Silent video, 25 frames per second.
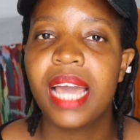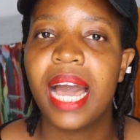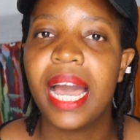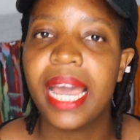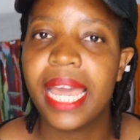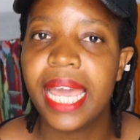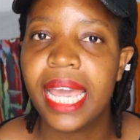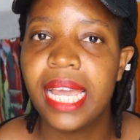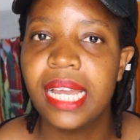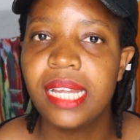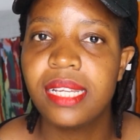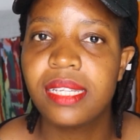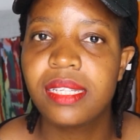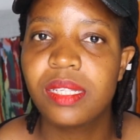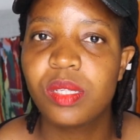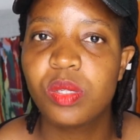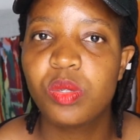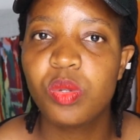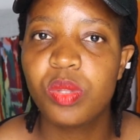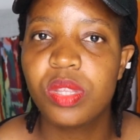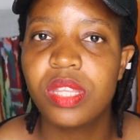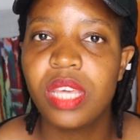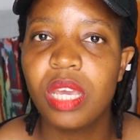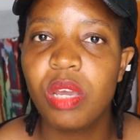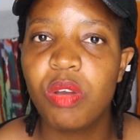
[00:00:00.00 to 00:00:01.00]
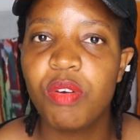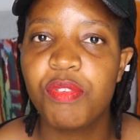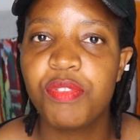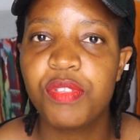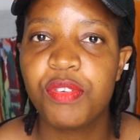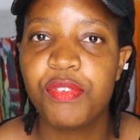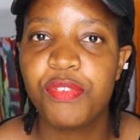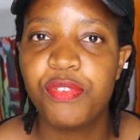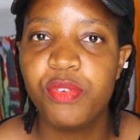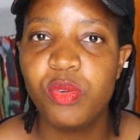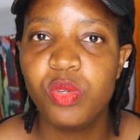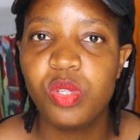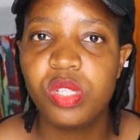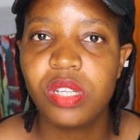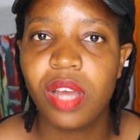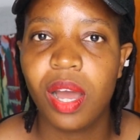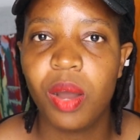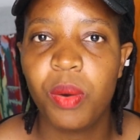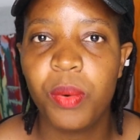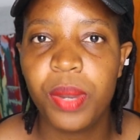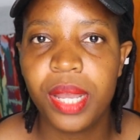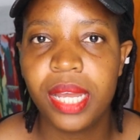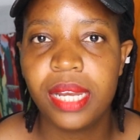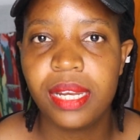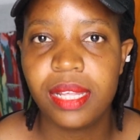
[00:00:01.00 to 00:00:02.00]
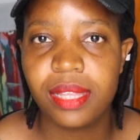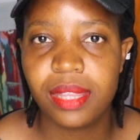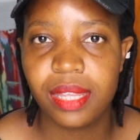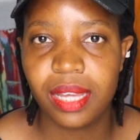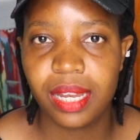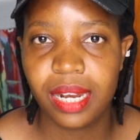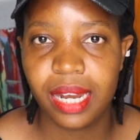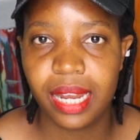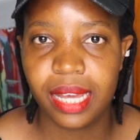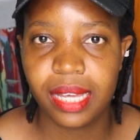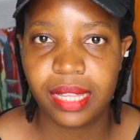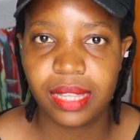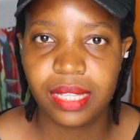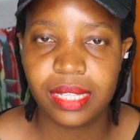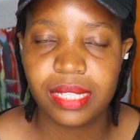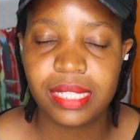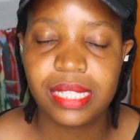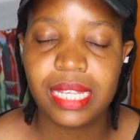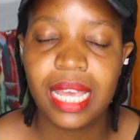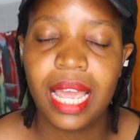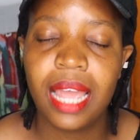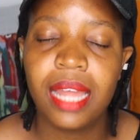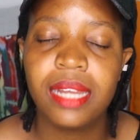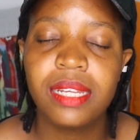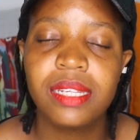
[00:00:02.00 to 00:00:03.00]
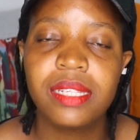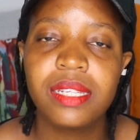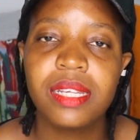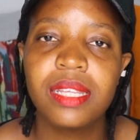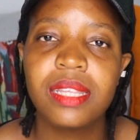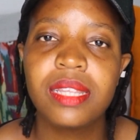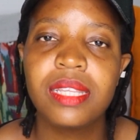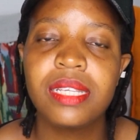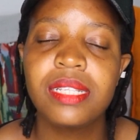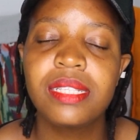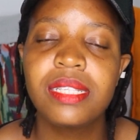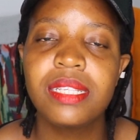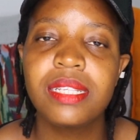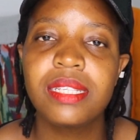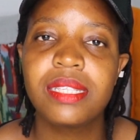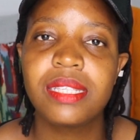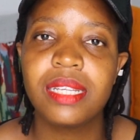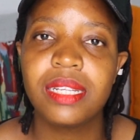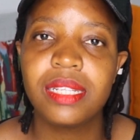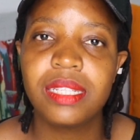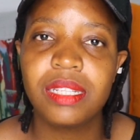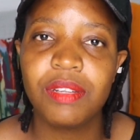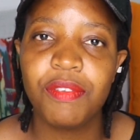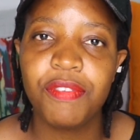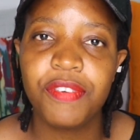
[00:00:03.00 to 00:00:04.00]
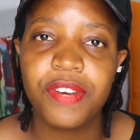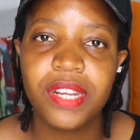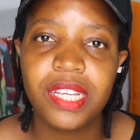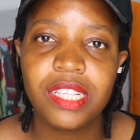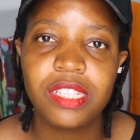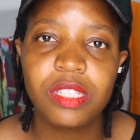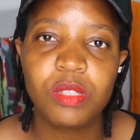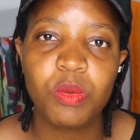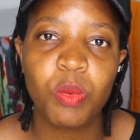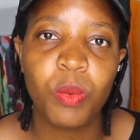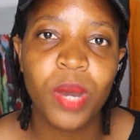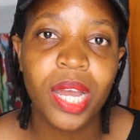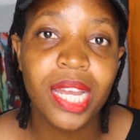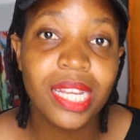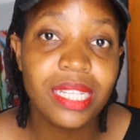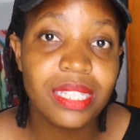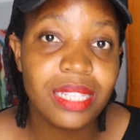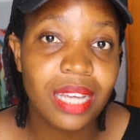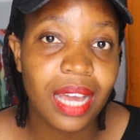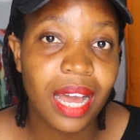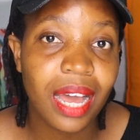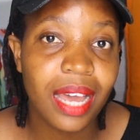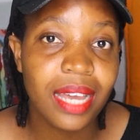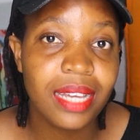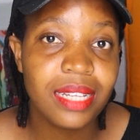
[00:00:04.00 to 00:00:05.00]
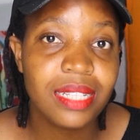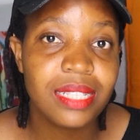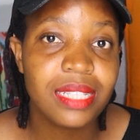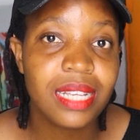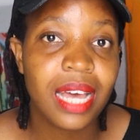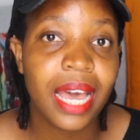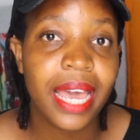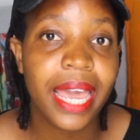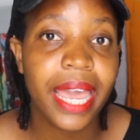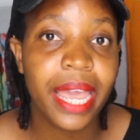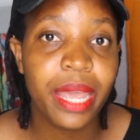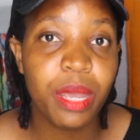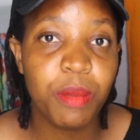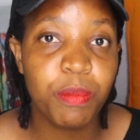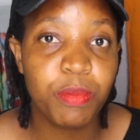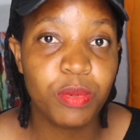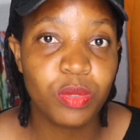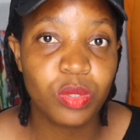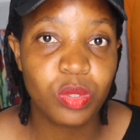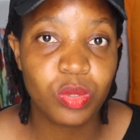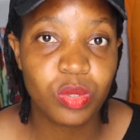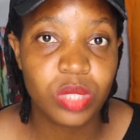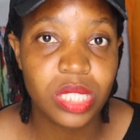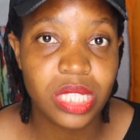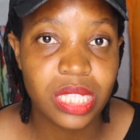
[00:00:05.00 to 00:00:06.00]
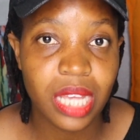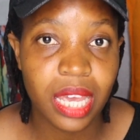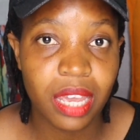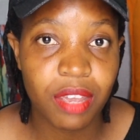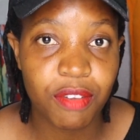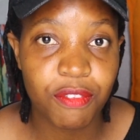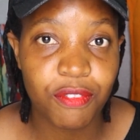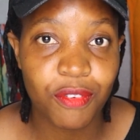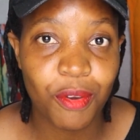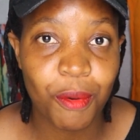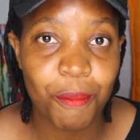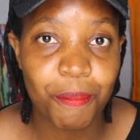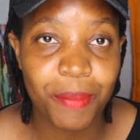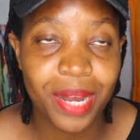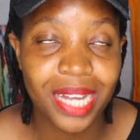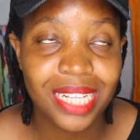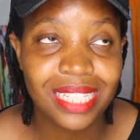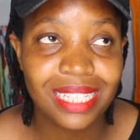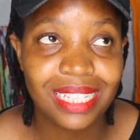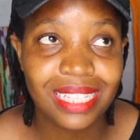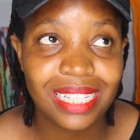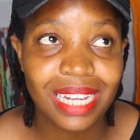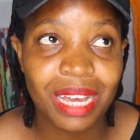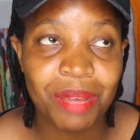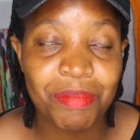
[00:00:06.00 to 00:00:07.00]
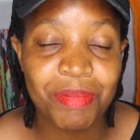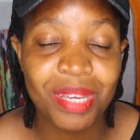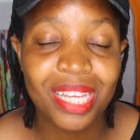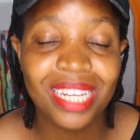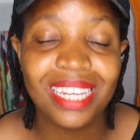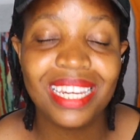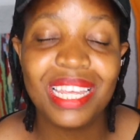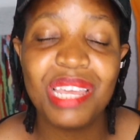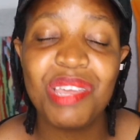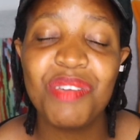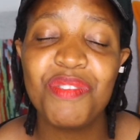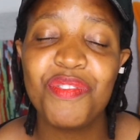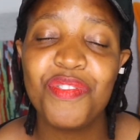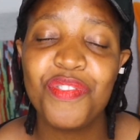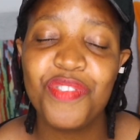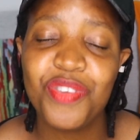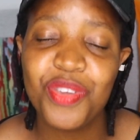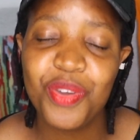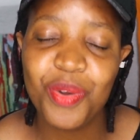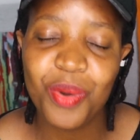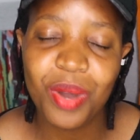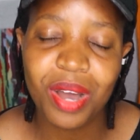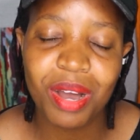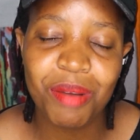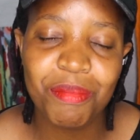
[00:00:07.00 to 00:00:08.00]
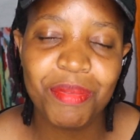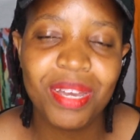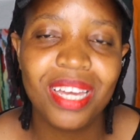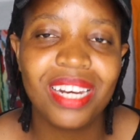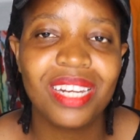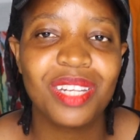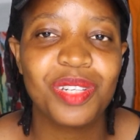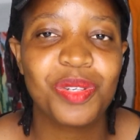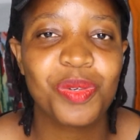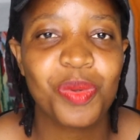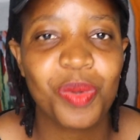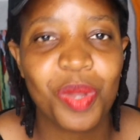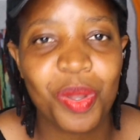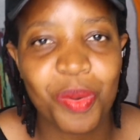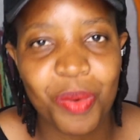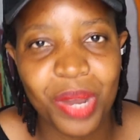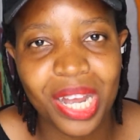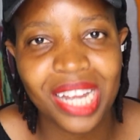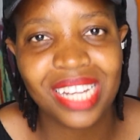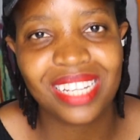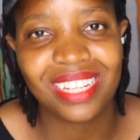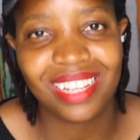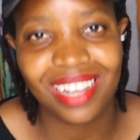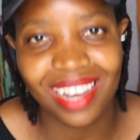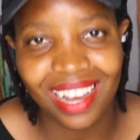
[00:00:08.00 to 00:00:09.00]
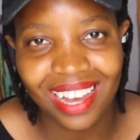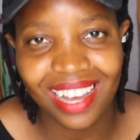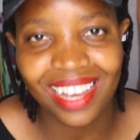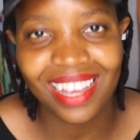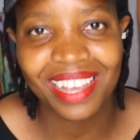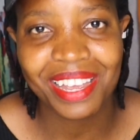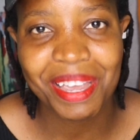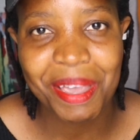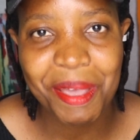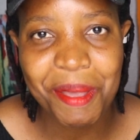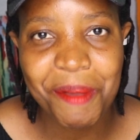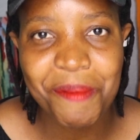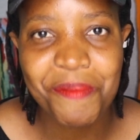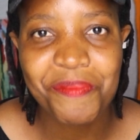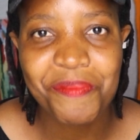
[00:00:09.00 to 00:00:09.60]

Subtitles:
ahead, to think of the future or anything like this. And this is the difference. White guys are able to save or budget. I mean, if you are married to a white guy,